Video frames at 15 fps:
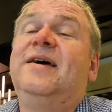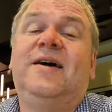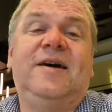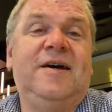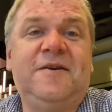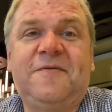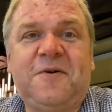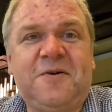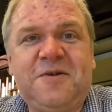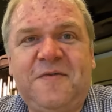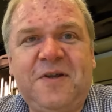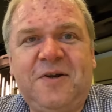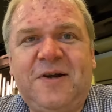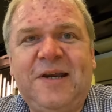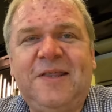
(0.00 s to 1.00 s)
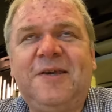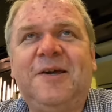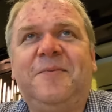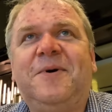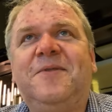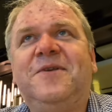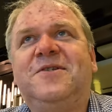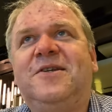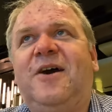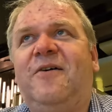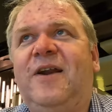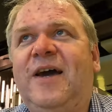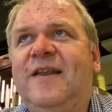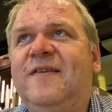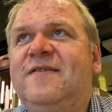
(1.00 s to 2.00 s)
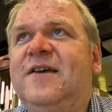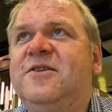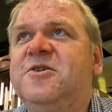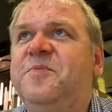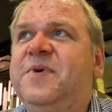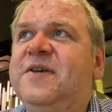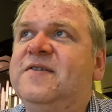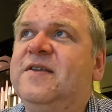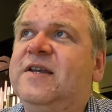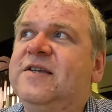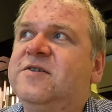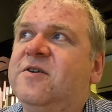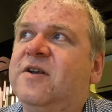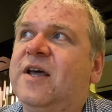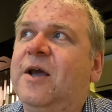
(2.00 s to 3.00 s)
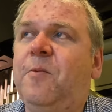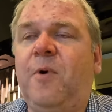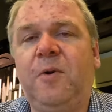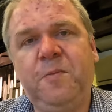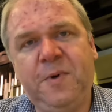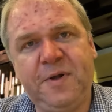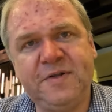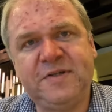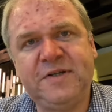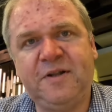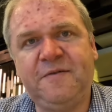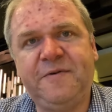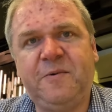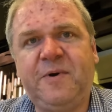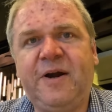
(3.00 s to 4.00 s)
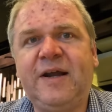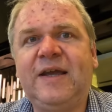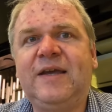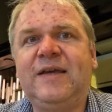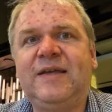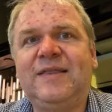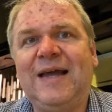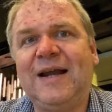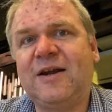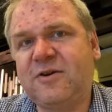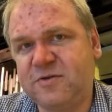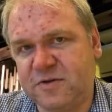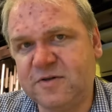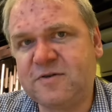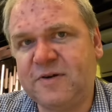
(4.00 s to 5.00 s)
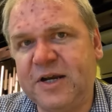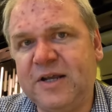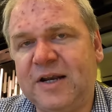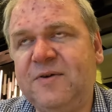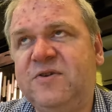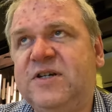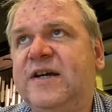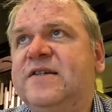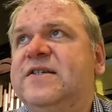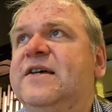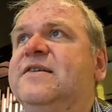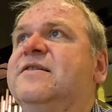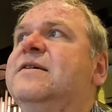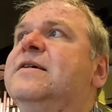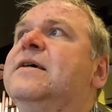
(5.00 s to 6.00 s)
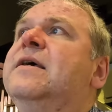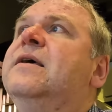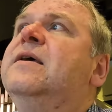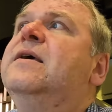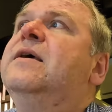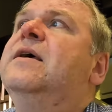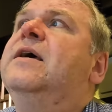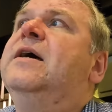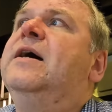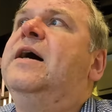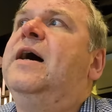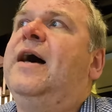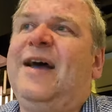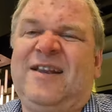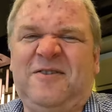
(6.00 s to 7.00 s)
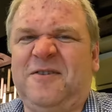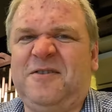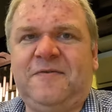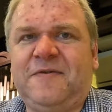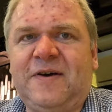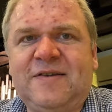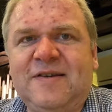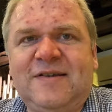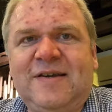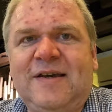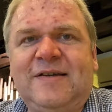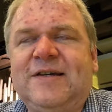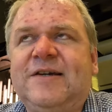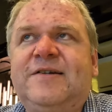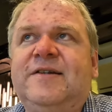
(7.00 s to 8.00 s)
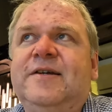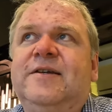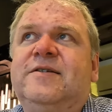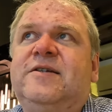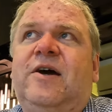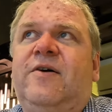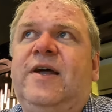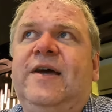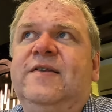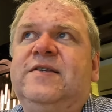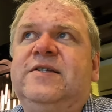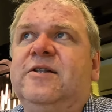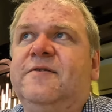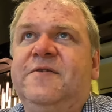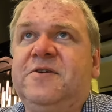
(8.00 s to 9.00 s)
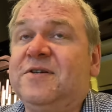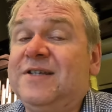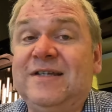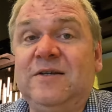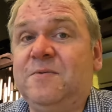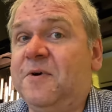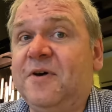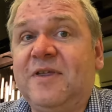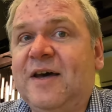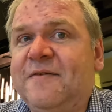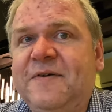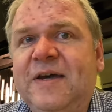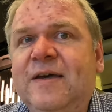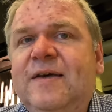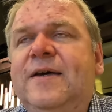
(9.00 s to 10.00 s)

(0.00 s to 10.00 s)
And of course, if you know anything about the Star Alliance setup, is that it's unlike One World Silver, where that does grant you lounge access. I'd go so far to say, is actually Star Alliance Silver just isn't worth having.